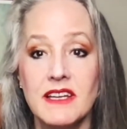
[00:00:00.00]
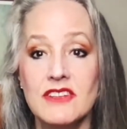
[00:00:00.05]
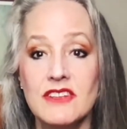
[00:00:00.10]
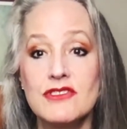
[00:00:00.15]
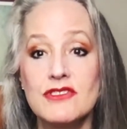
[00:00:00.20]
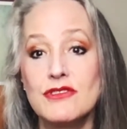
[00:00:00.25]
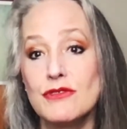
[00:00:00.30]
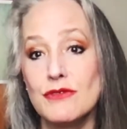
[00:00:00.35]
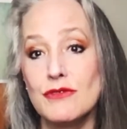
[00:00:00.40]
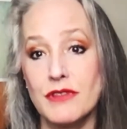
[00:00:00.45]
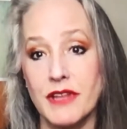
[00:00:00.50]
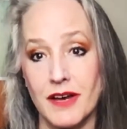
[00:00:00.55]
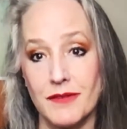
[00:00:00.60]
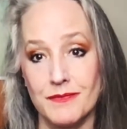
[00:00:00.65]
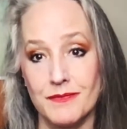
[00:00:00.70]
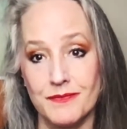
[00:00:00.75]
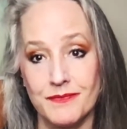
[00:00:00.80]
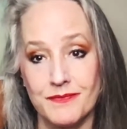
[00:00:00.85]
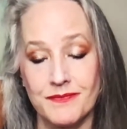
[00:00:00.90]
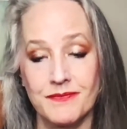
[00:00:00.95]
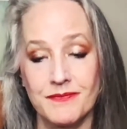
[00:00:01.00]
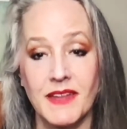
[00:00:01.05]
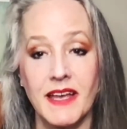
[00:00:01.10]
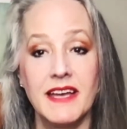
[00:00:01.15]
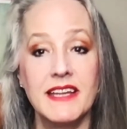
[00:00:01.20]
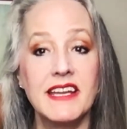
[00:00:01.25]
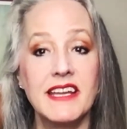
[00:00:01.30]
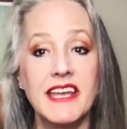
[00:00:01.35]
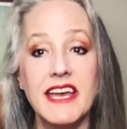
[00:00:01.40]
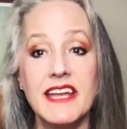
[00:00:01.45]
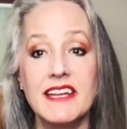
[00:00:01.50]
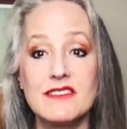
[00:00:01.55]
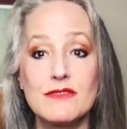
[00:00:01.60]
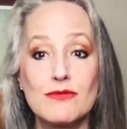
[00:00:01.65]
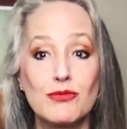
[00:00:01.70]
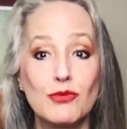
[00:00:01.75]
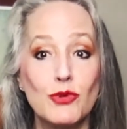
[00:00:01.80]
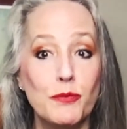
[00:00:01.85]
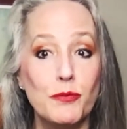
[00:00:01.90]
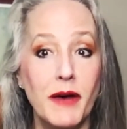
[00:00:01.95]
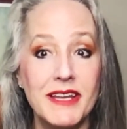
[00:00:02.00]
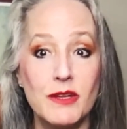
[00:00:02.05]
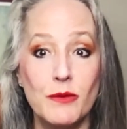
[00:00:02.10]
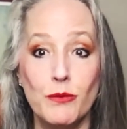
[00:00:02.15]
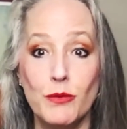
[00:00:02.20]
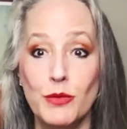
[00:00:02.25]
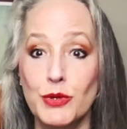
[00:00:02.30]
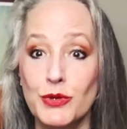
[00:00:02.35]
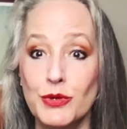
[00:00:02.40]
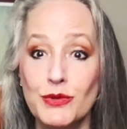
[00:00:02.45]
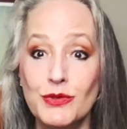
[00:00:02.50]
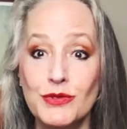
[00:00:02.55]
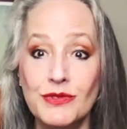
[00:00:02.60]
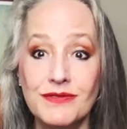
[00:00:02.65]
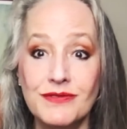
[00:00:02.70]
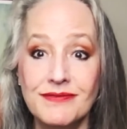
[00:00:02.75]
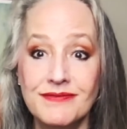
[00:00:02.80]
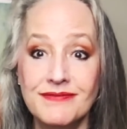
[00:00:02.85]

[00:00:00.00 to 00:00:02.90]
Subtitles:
to them. And again, it's ruled by the moon.